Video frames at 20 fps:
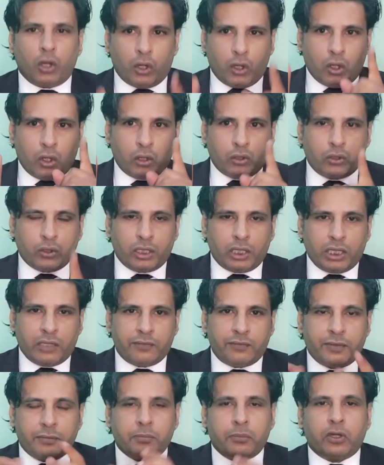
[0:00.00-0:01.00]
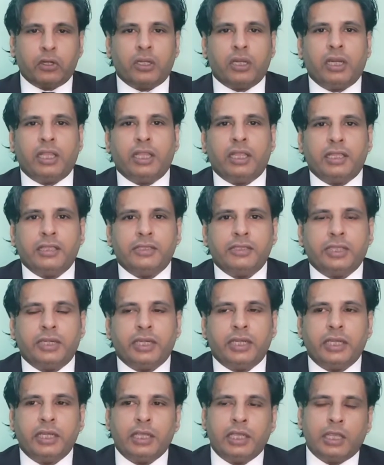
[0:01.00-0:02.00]
or to give him bodily
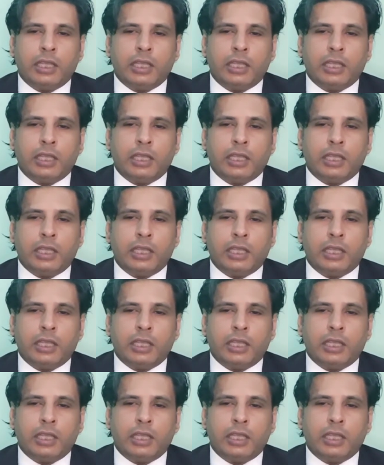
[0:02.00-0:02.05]
injury,